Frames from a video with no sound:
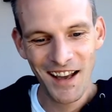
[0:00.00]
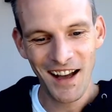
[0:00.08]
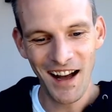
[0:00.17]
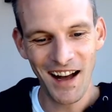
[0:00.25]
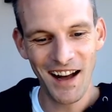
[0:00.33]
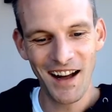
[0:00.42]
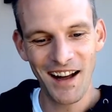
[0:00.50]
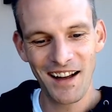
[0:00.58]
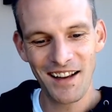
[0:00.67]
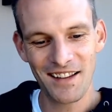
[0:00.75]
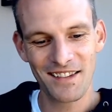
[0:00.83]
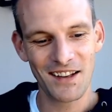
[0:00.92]
Uh,
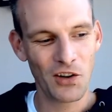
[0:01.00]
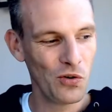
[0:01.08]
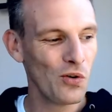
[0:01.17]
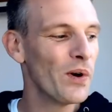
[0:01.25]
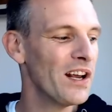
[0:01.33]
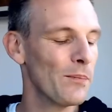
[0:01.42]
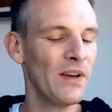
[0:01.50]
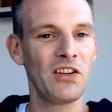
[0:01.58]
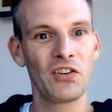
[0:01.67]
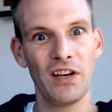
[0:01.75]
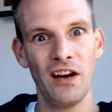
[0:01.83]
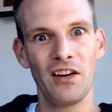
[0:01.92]
it's a cool way to make
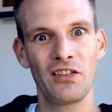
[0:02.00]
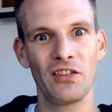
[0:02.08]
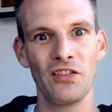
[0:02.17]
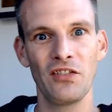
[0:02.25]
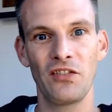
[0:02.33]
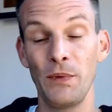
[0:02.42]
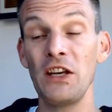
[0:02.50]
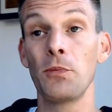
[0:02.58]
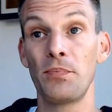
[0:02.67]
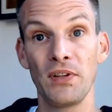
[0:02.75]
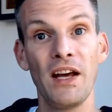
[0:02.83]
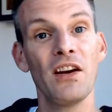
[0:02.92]
your characters, make your
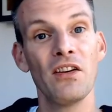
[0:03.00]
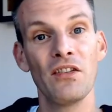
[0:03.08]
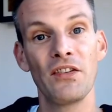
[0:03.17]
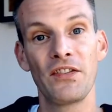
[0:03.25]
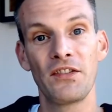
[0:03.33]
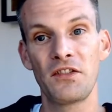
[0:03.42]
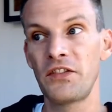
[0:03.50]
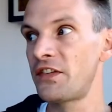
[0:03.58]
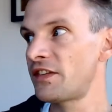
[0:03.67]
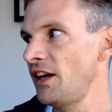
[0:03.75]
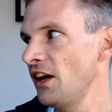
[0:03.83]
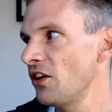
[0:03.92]
players
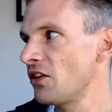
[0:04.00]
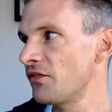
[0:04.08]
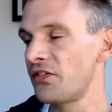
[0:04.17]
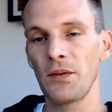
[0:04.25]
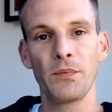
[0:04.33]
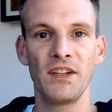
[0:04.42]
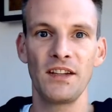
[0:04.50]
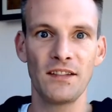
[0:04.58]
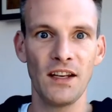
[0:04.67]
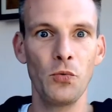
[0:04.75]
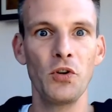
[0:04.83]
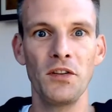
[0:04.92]
scared of something that
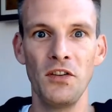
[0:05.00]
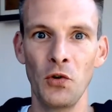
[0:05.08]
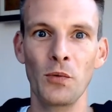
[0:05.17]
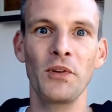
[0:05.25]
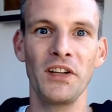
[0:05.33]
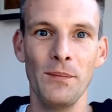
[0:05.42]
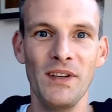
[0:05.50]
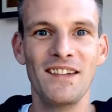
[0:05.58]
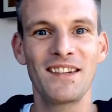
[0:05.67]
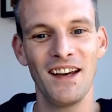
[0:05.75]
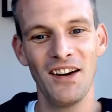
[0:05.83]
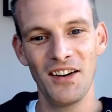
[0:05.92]
they wouldn't normally be
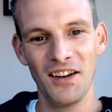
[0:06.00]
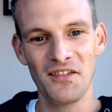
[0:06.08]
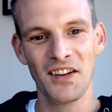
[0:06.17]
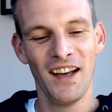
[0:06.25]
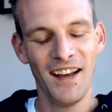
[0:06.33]
scared of.